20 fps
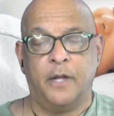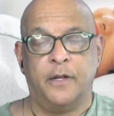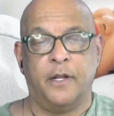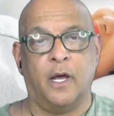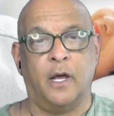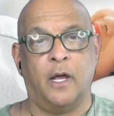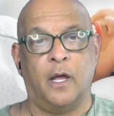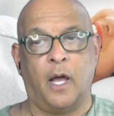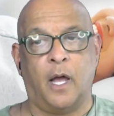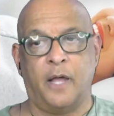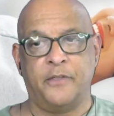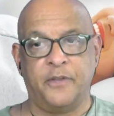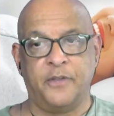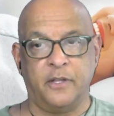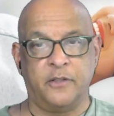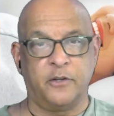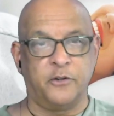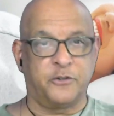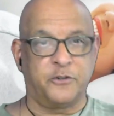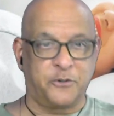Now, I
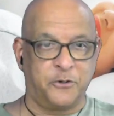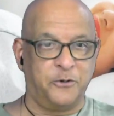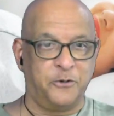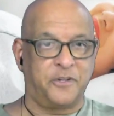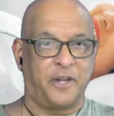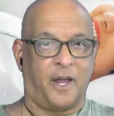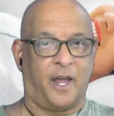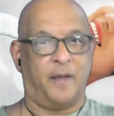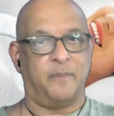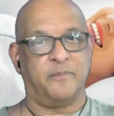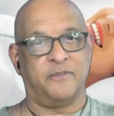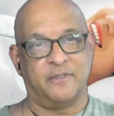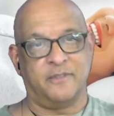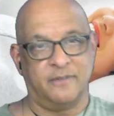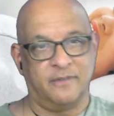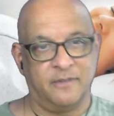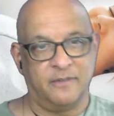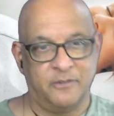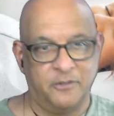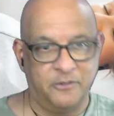think there's two
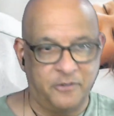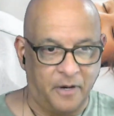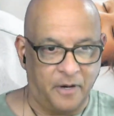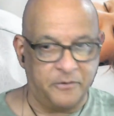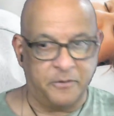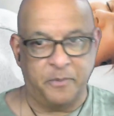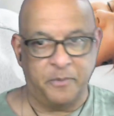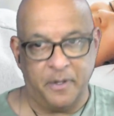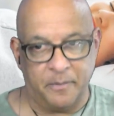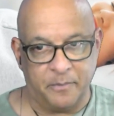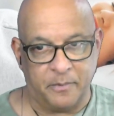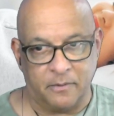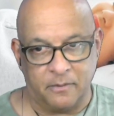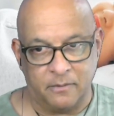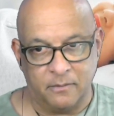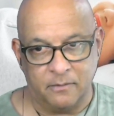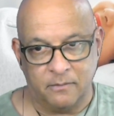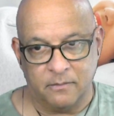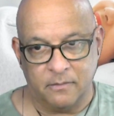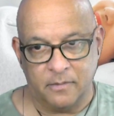types of people
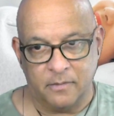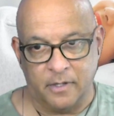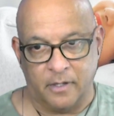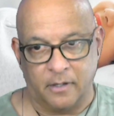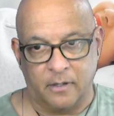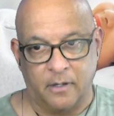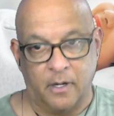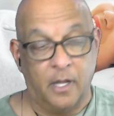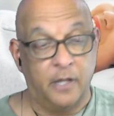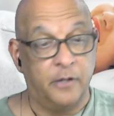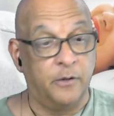here.